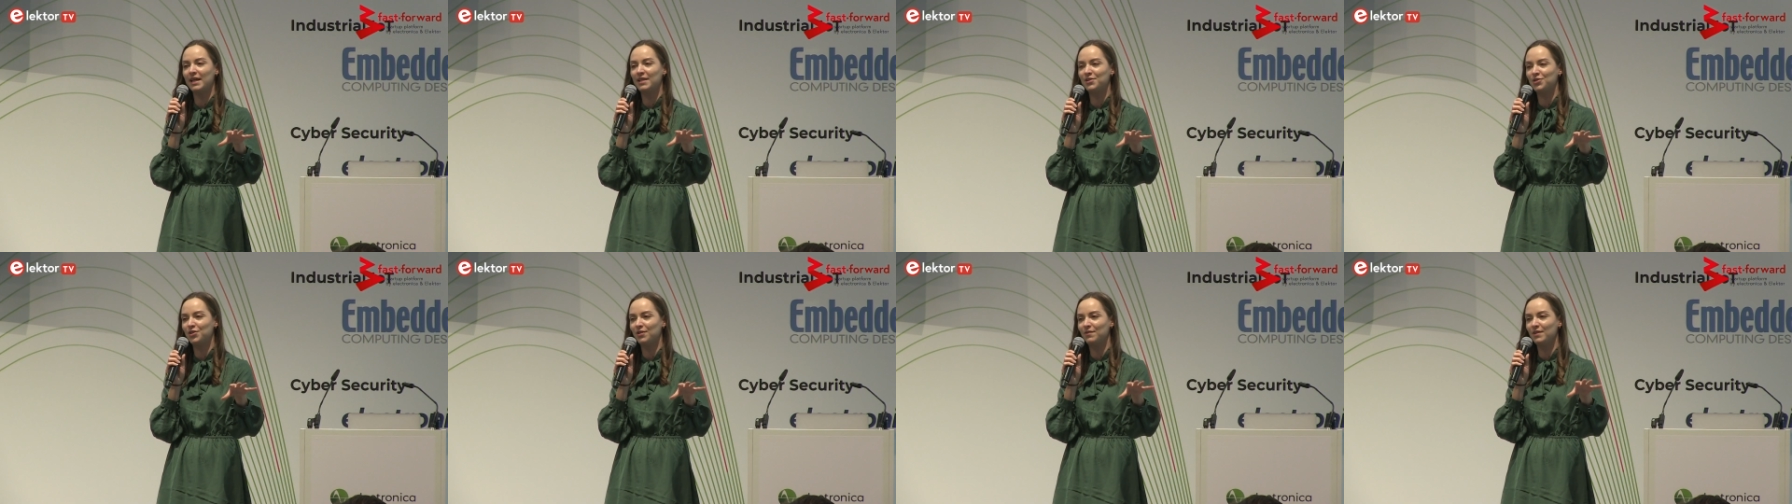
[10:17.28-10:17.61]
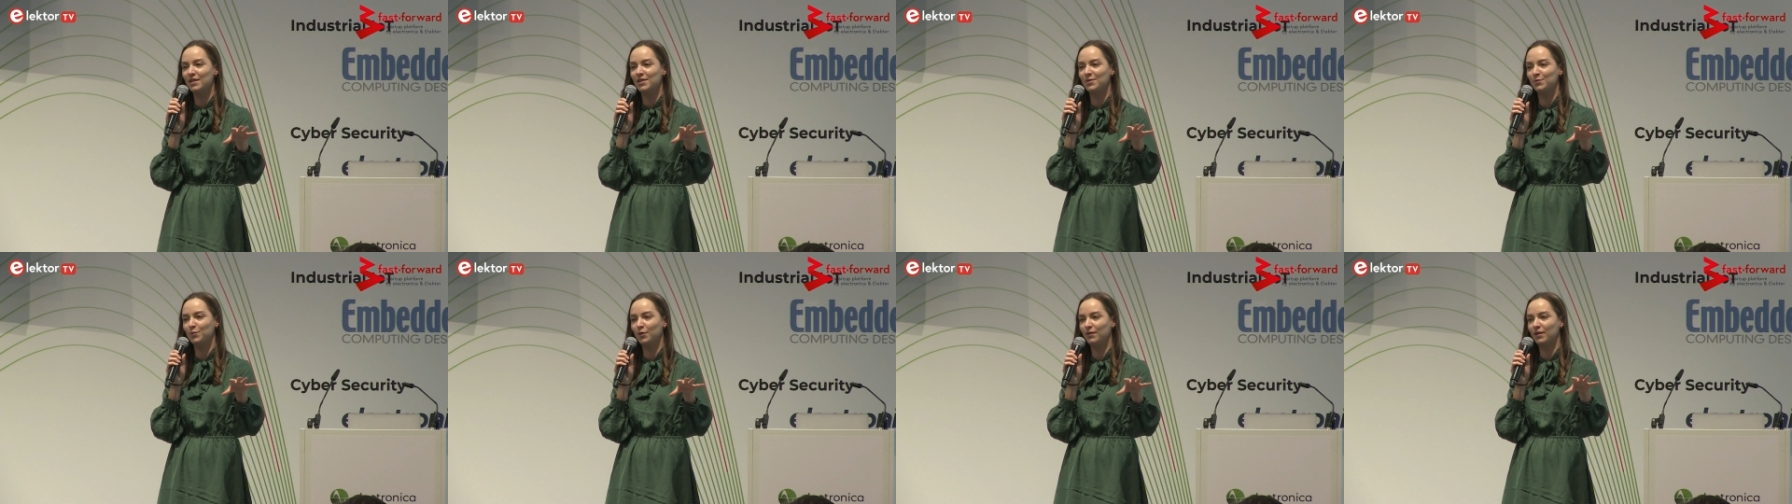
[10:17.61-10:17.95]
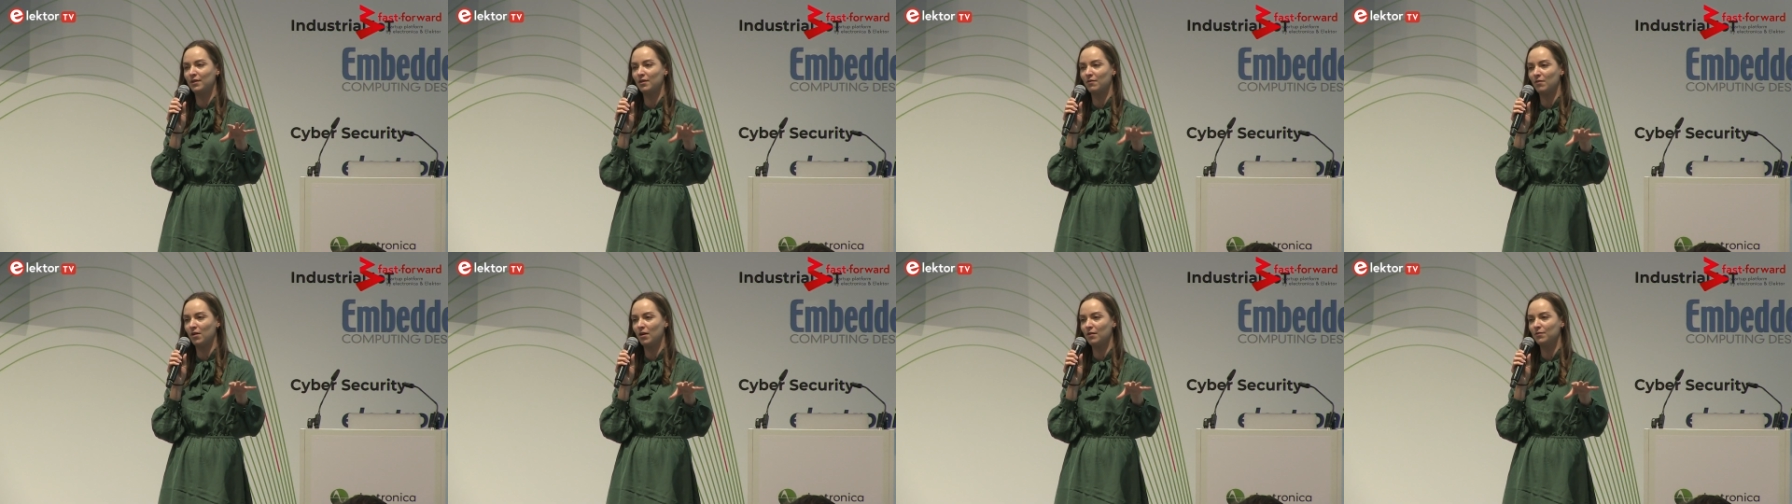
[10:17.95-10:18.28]
AGVs
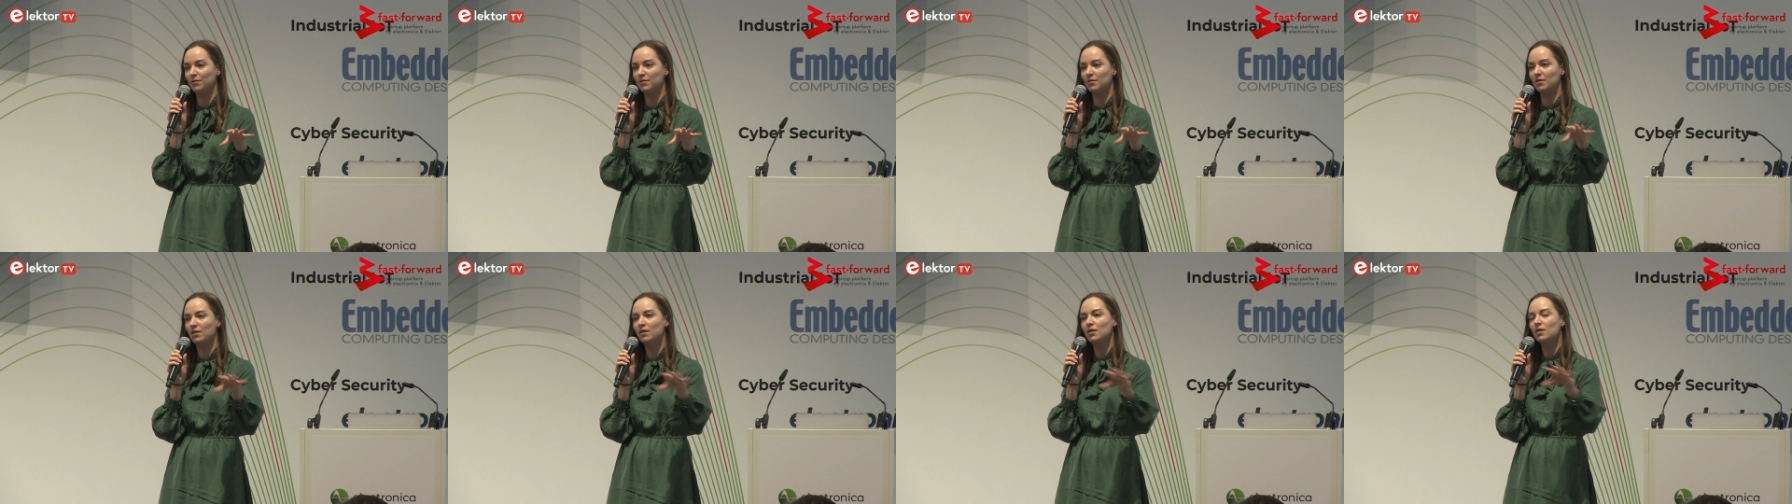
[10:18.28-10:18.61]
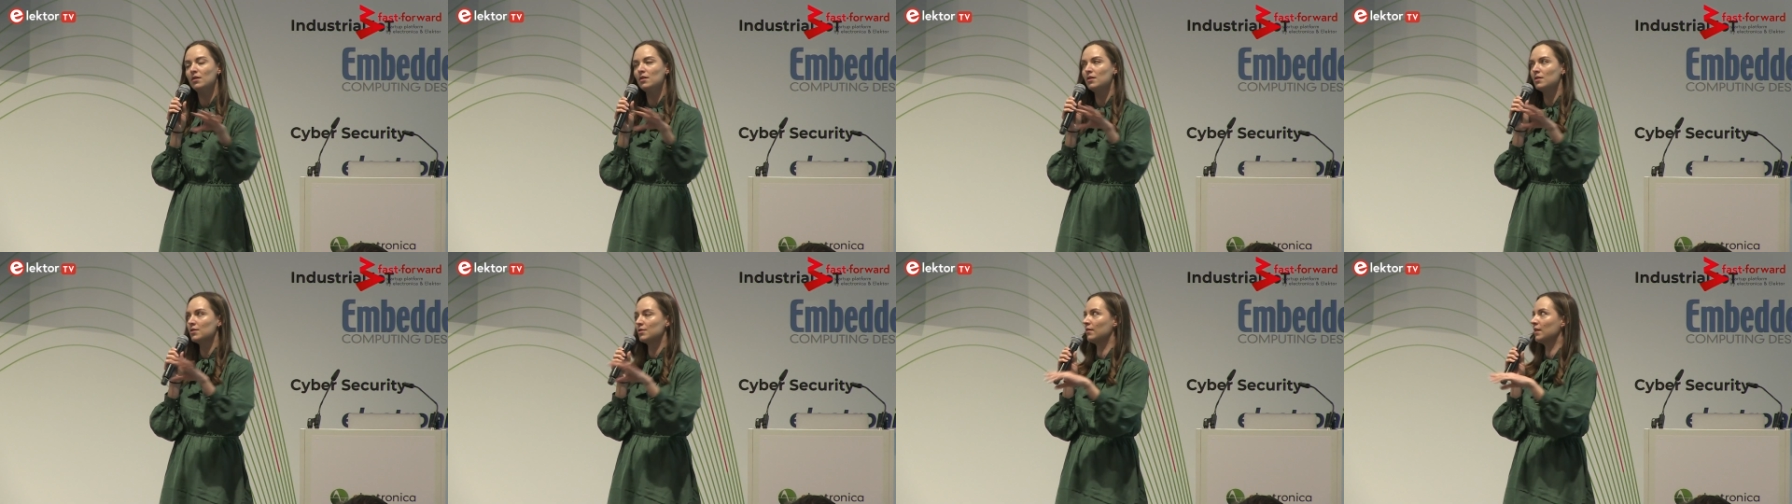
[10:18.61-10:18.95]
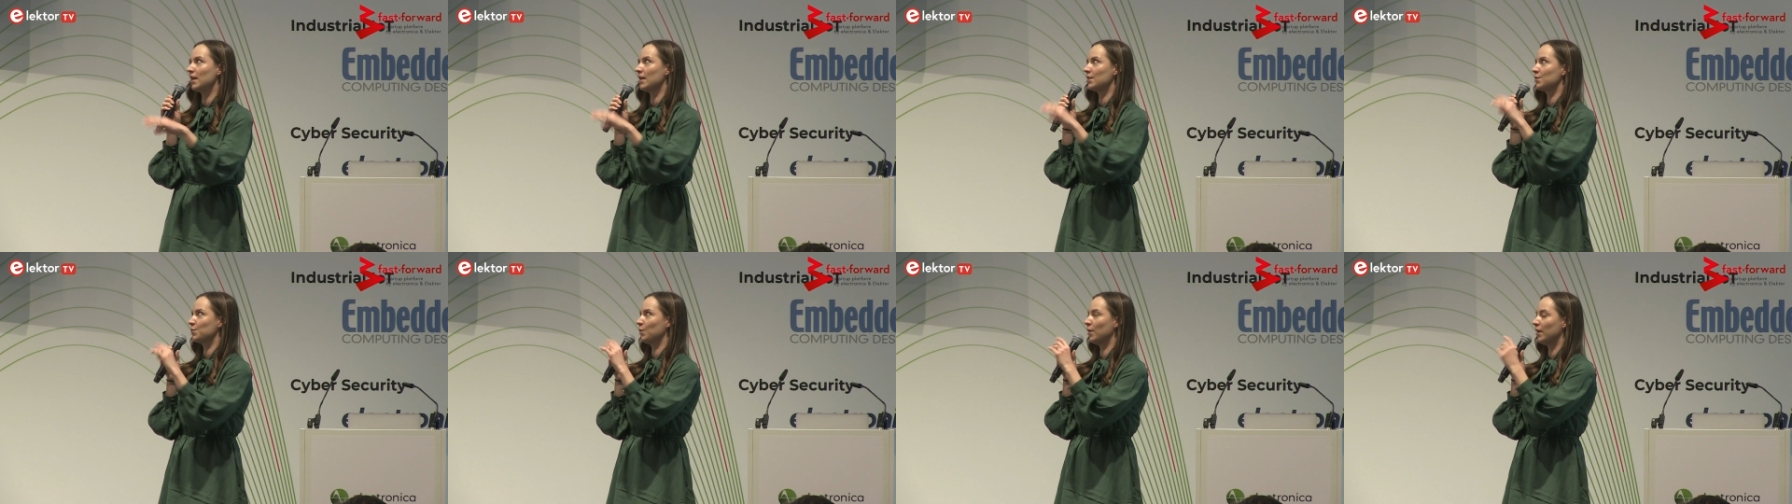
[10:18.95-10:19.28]
moving around. So
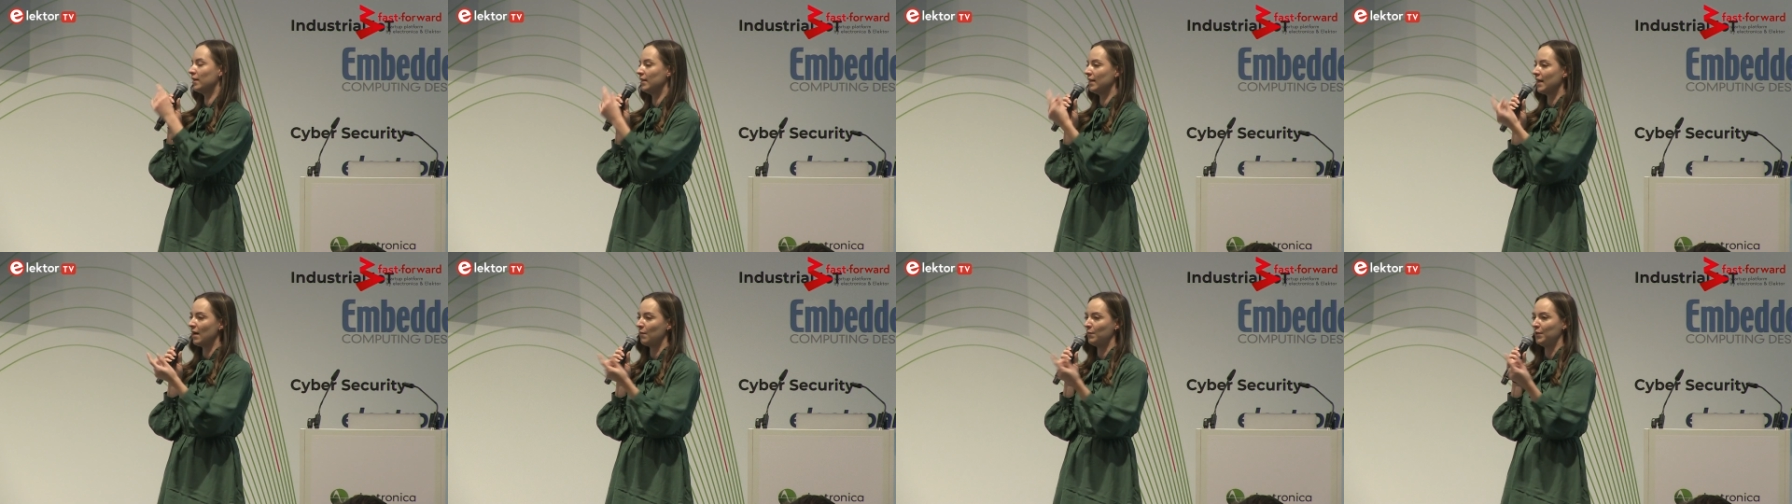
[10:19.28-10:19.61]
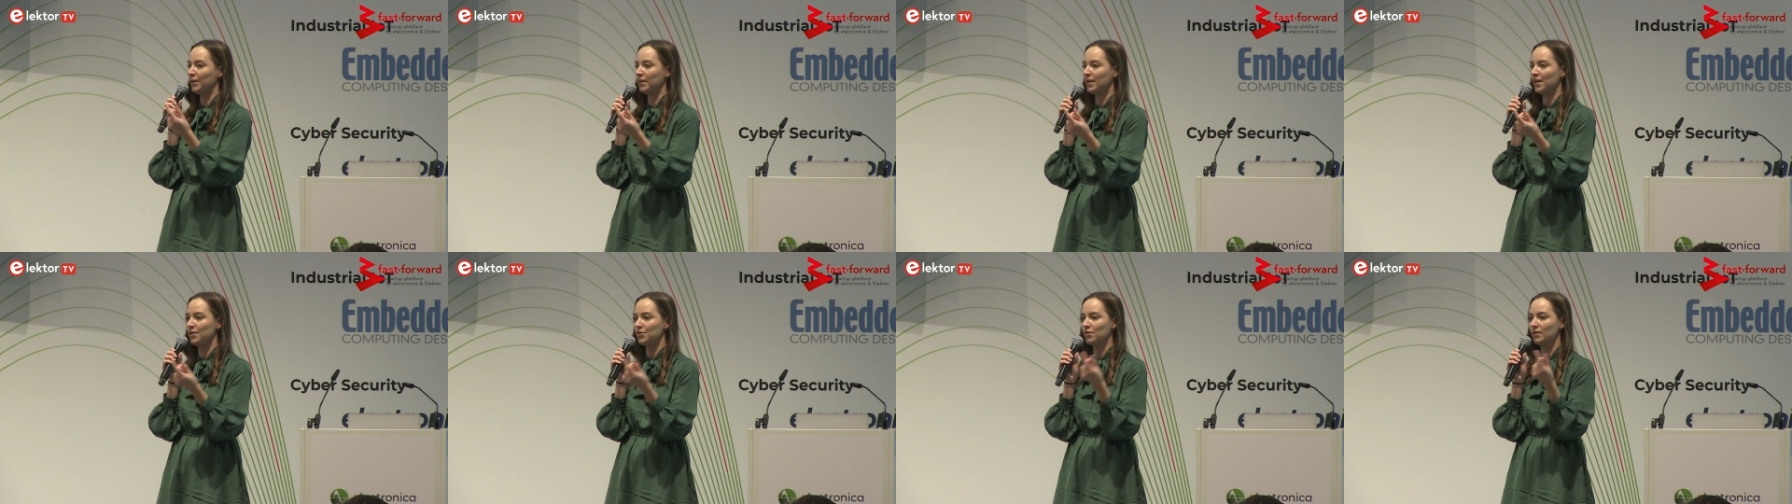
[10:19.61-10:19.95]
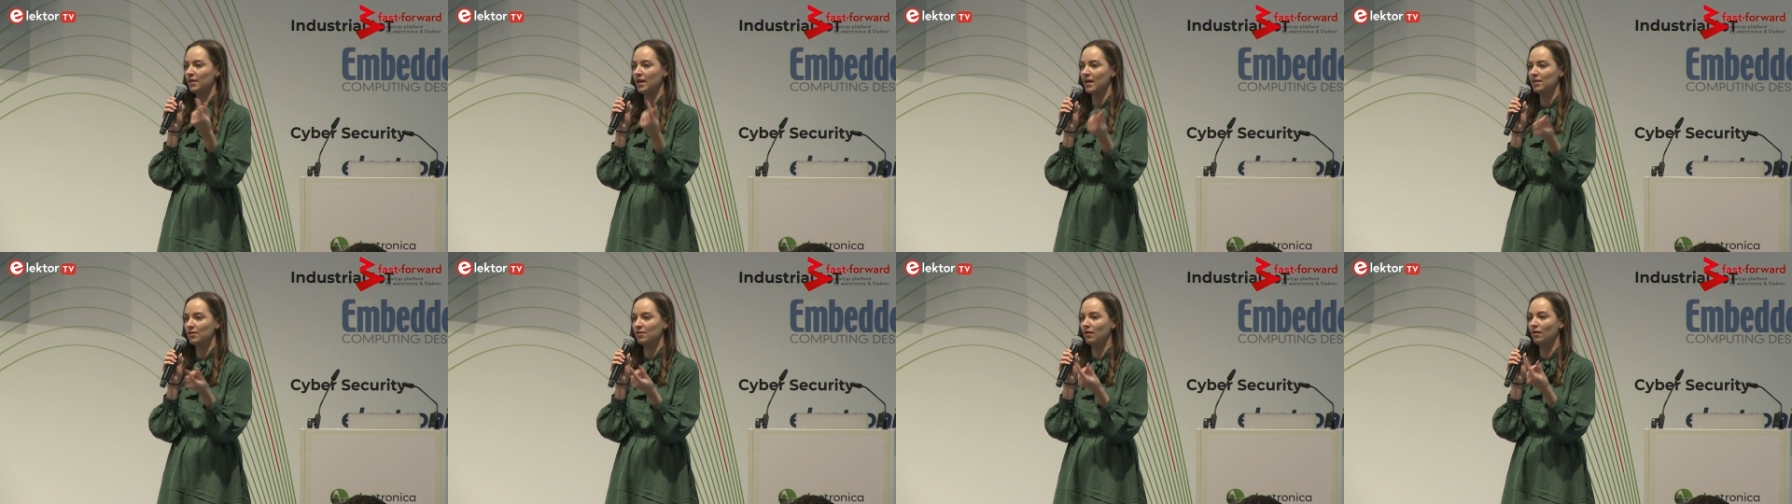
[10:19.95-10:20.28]
that's why the application
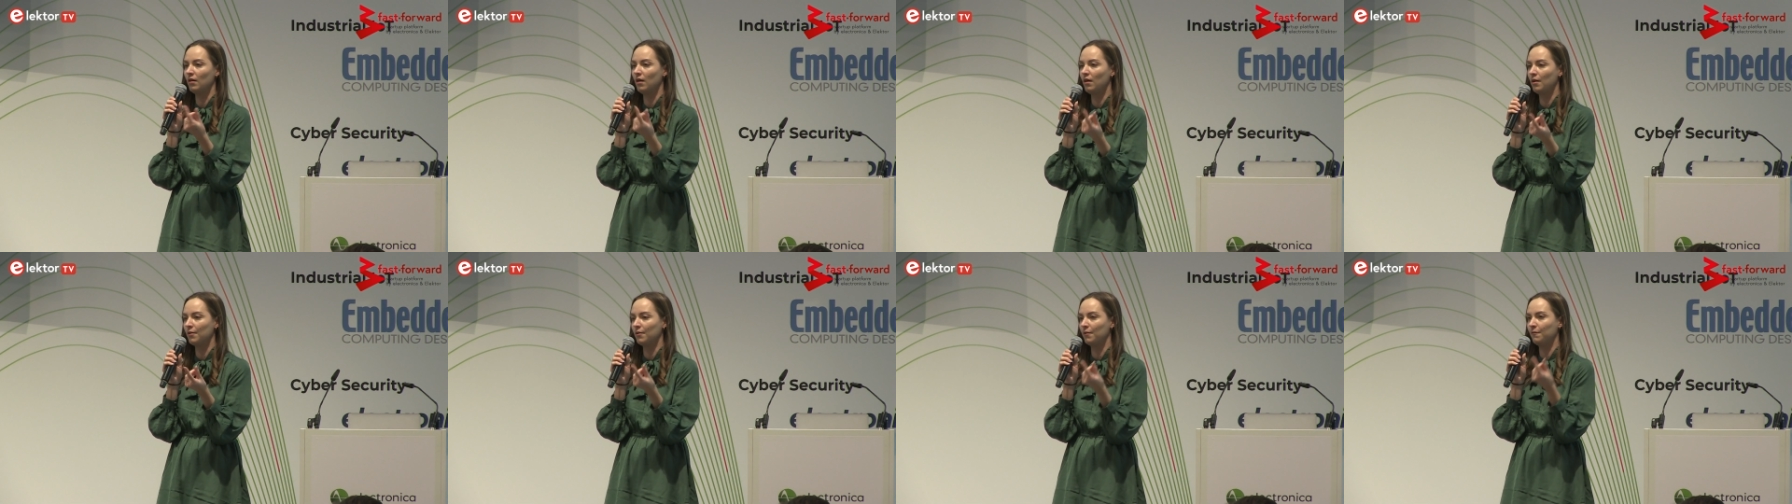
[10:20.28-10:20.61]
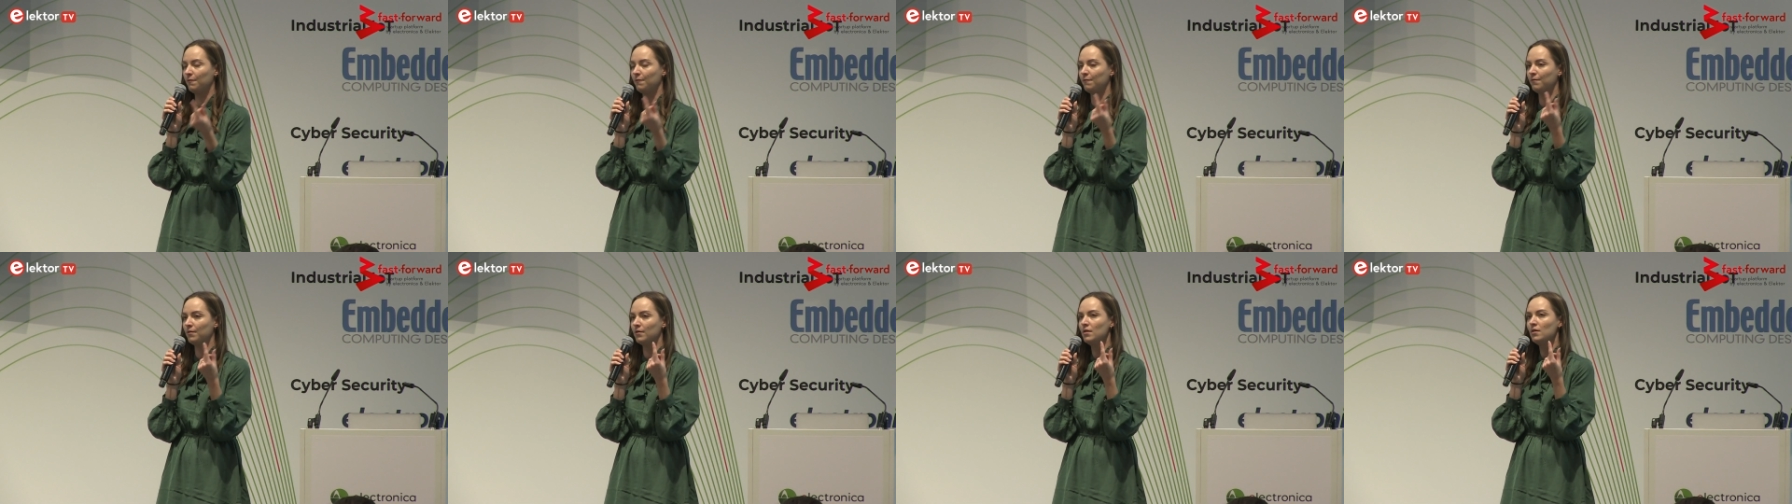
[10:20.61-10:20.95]
has a lot of